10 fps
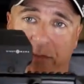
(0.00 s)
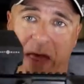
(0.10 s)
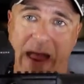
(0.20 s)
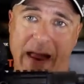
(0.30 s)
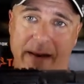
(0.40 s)
of
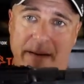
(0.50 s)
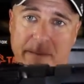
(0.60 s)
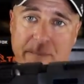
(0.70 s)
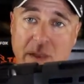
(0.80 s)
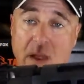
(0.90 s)
that.
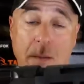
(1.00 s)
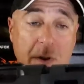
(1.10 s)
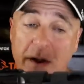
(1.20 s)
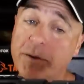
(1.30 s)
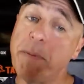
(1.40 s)

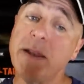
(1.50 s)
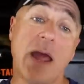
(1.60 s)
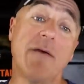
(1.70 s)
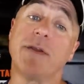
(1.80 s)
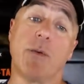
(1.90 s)
But it's a bit
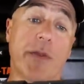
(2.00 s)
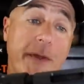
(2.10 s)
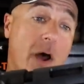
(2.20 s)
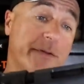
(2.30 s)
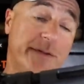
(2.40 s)
heavy
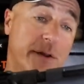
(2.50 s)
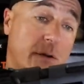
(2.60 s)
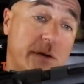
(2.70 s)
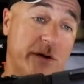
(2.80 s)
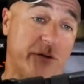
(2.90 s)
with all
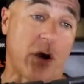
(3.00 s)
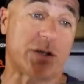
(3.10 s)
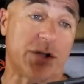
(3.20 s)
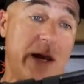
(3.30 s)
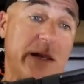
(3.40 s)
steel
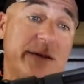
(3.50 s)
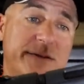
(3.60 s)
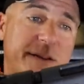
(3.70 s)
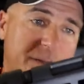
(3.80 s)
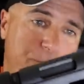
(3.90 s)
construction, has a
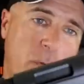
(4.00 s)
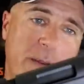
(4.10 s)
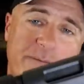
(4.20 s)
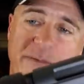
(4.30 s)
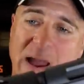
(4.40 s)

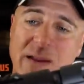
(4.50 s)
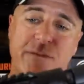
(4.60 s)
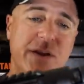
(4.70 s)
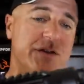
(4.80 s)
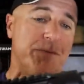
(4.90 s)

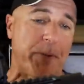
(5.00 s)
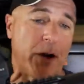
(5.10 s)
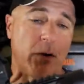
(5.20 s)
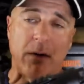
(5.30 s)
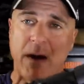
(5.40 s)
6.5 inch
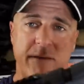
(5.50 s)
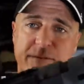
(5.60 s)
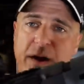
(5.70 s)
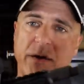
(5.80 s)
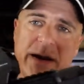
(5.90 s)
barrel,
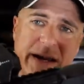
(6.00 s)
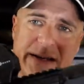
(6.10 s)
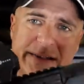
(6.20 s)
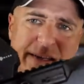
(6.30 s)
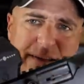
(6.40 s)
very
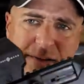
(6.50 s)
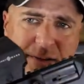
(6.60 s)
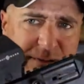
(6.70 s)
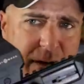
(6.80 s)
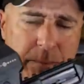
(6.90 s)
easy
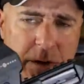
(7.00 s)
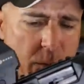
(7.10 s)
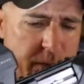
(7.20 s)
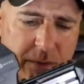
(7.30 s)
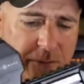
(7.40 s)
disassembly
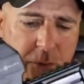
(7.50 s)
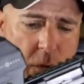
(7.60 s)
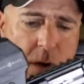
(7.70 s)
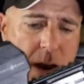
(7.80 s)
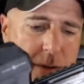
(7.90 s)
with the
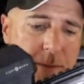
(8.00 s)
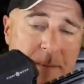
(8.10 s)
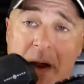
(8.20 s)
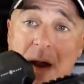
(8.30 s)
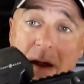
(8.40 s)
forend.
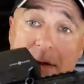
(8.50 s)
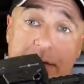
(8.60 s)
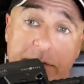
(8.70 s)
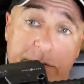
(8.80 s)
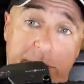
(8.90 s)

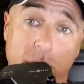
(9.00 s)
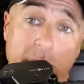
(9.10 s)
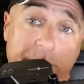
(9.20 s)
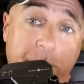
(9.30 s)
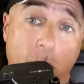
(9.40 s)
It's
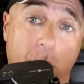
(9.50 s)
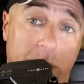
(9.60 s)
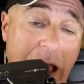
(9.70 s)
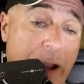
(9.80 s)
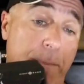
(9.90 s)
suited for
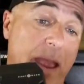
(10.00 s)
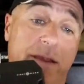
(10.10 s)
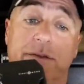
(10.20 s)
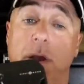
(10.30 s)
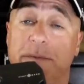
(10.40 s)
Glock
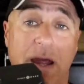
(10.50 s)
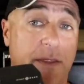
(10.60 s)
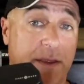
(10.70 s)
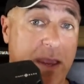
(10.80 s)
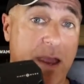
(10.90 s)
mags, comes out
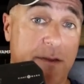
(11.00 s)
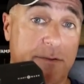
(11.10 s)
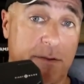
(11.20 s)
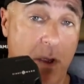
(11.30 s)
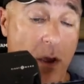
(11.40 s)
of the
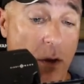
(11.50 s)
case